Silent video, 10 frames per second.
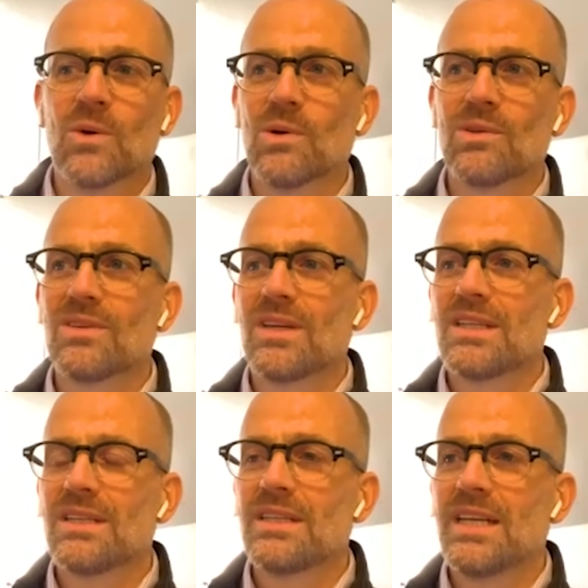wars,
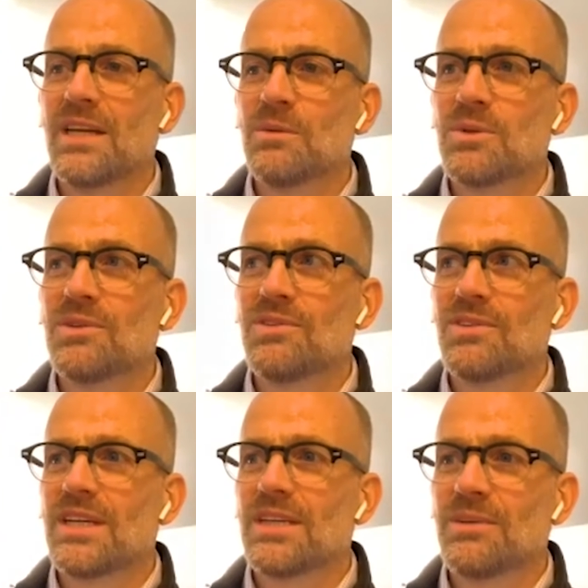and it
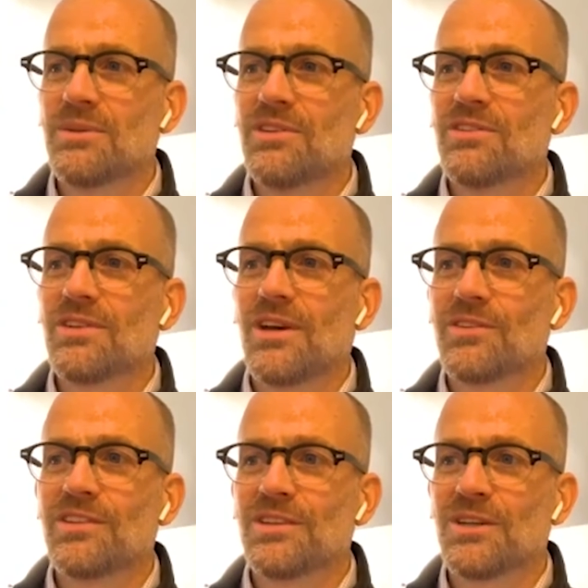was, this
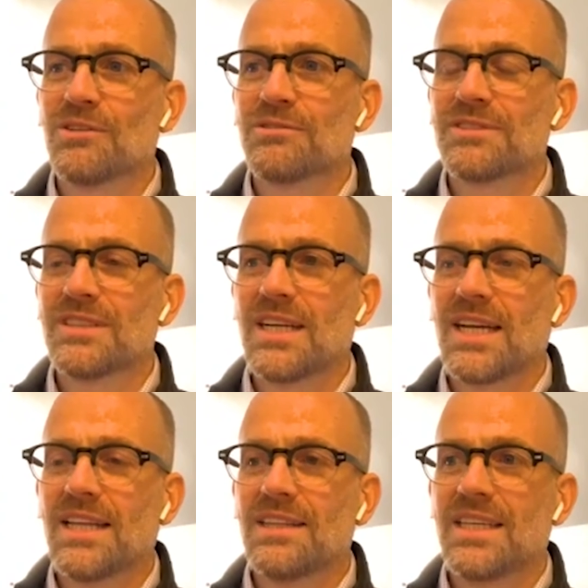started off
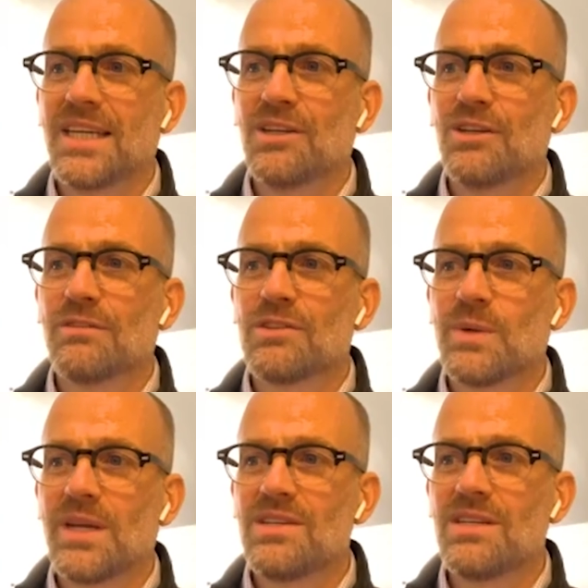at the end of
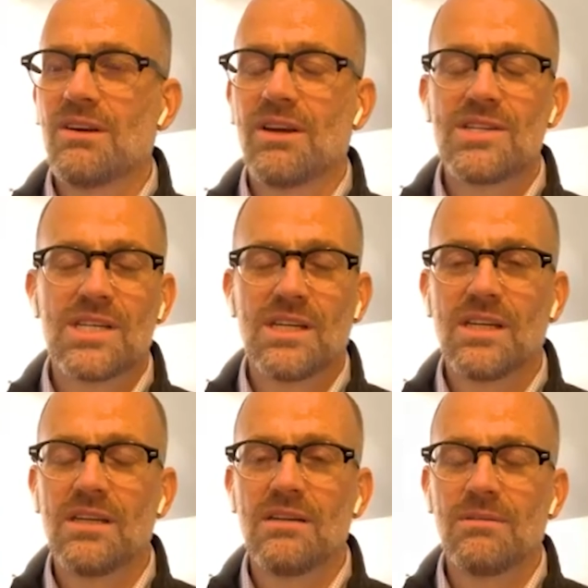
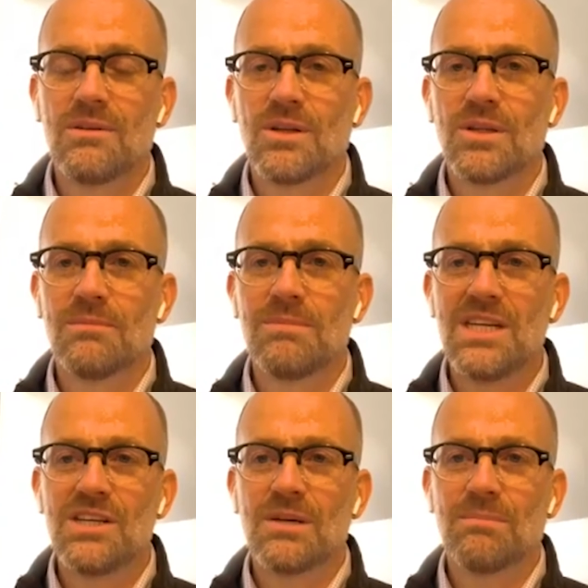2019. The
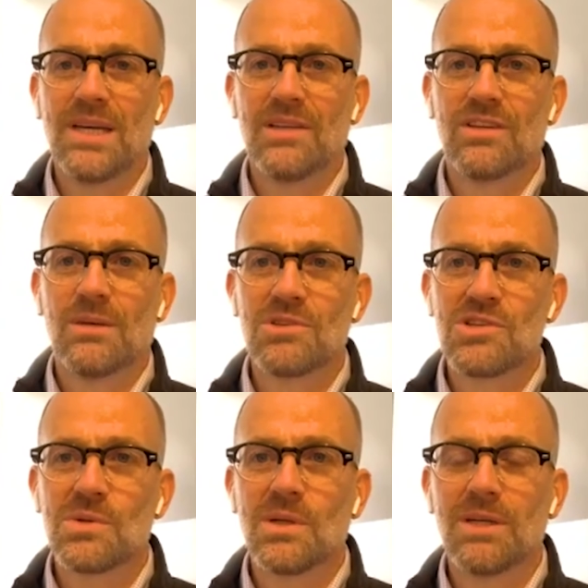media picked up the
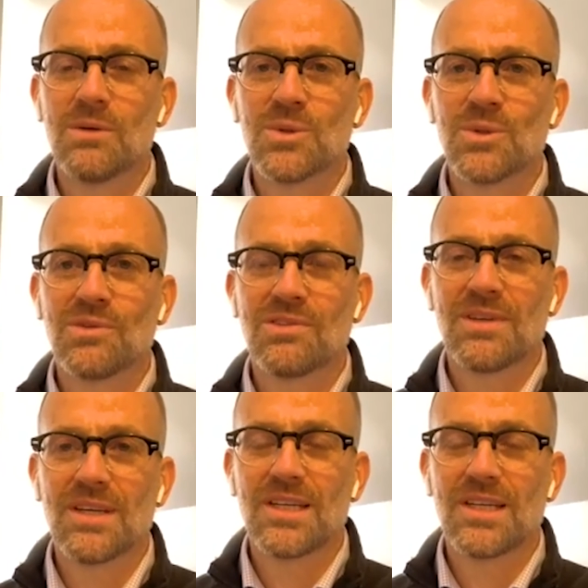streaming wars